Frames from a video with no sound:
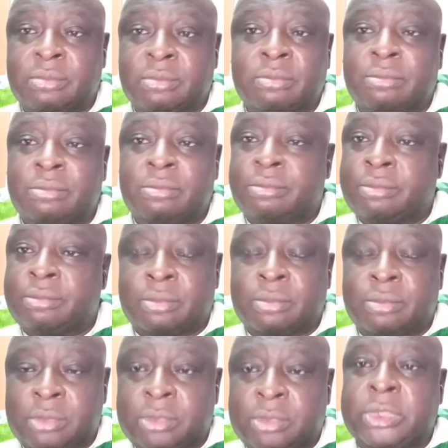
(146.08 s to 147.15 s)
Because they've
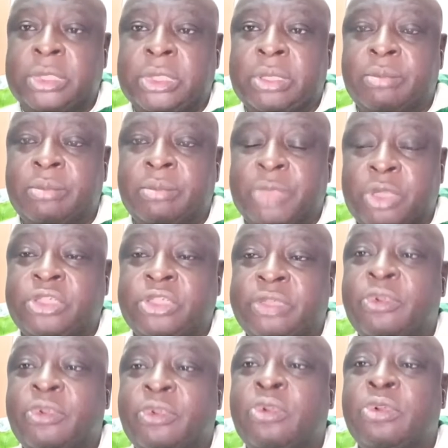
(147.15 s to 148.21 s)
not got the
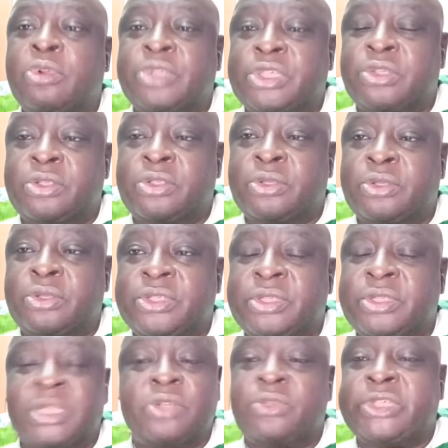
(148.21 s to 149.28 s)
structures, they don't stand a
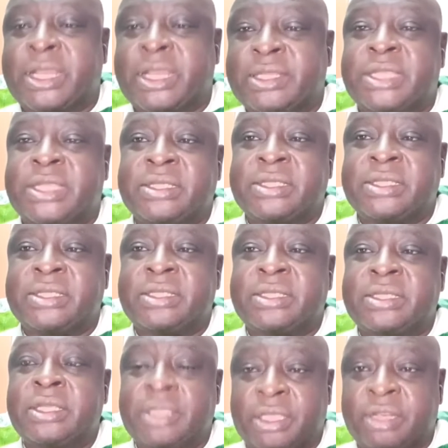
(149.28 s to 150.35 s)
chance in
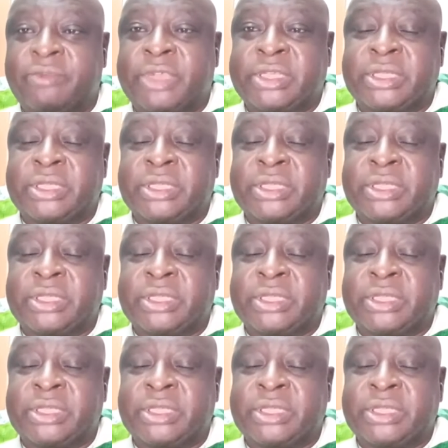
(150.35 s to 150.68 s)
Rivers State.